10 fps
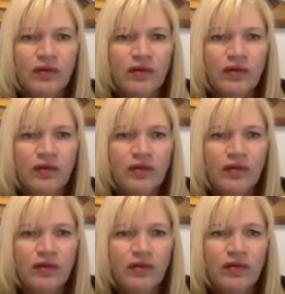
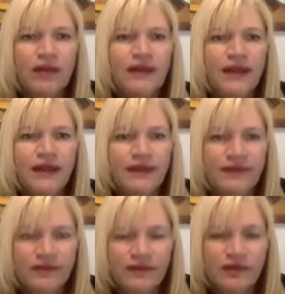
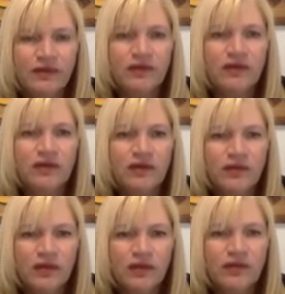
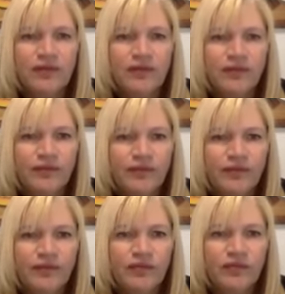
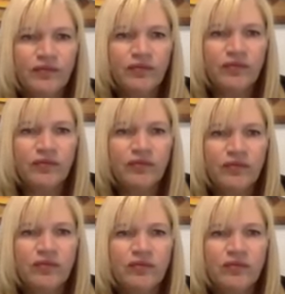
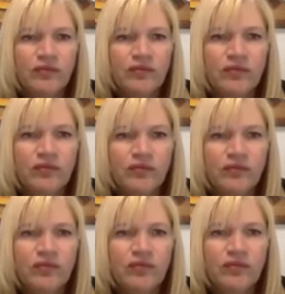
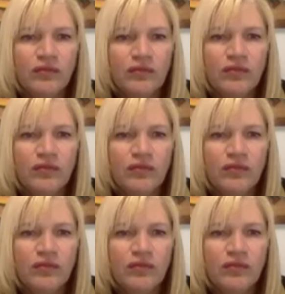This person isn't speaking.